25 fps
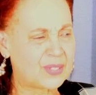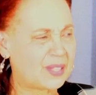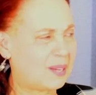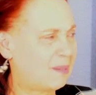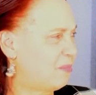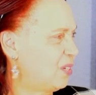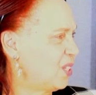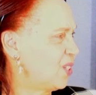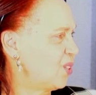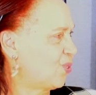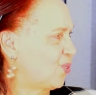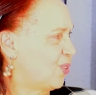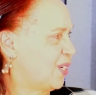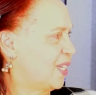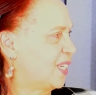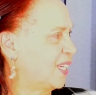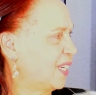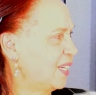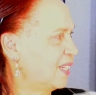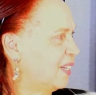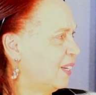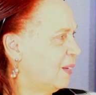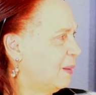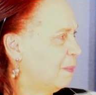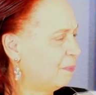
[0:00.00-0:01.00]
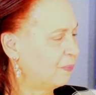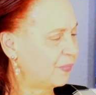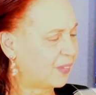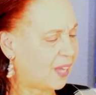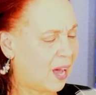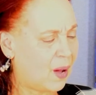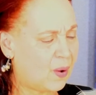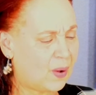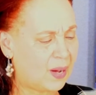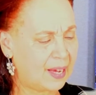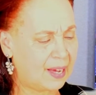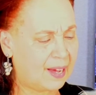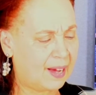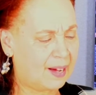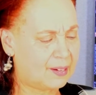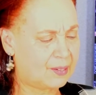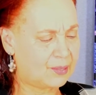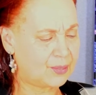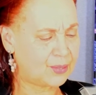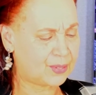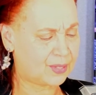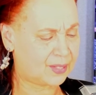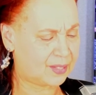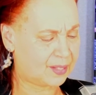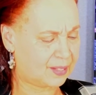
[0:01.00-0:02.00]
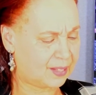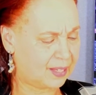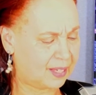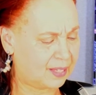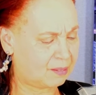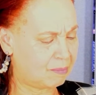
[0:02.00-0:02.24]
are mistreated. Our girls get